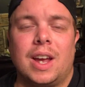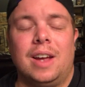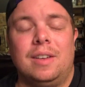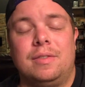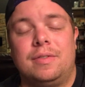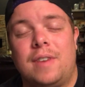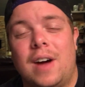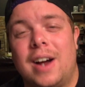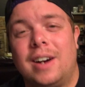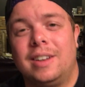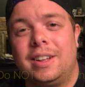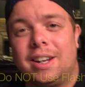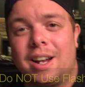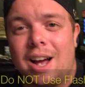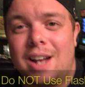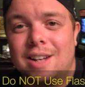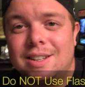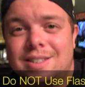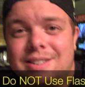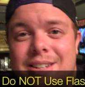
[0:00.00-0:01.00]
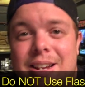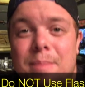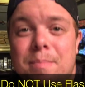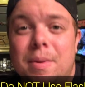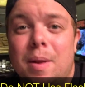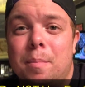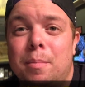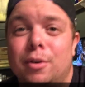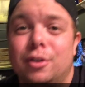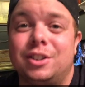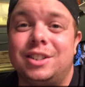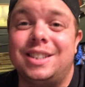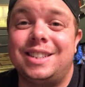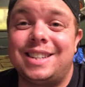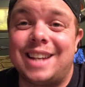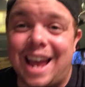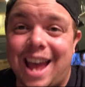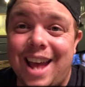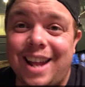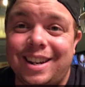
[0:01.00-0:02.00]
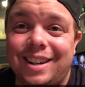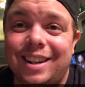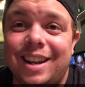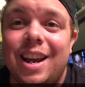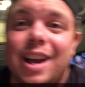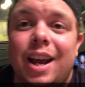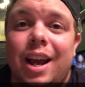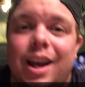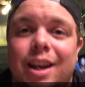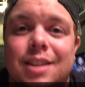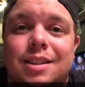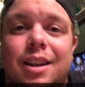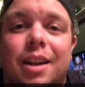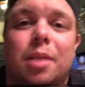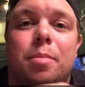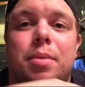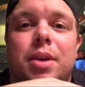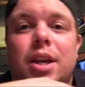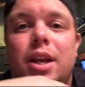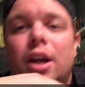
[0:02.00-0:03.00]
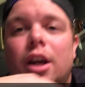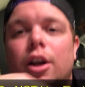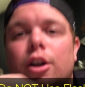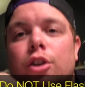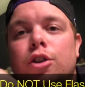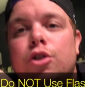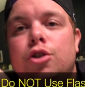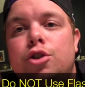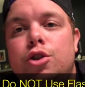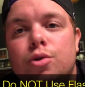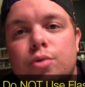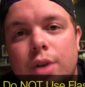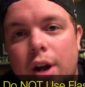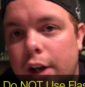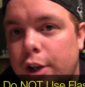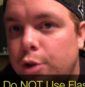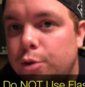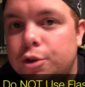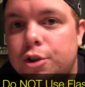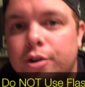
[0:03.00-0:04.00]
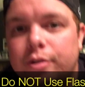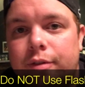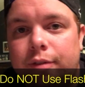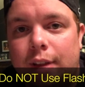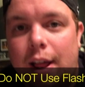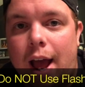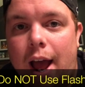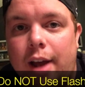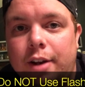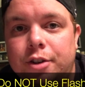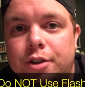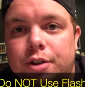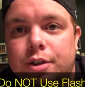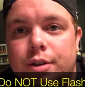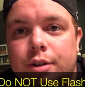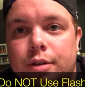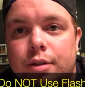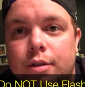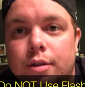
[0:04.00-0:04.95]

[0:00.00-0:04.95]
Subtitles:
And finally, guys, tip number 10 is gonna be do not use your flash,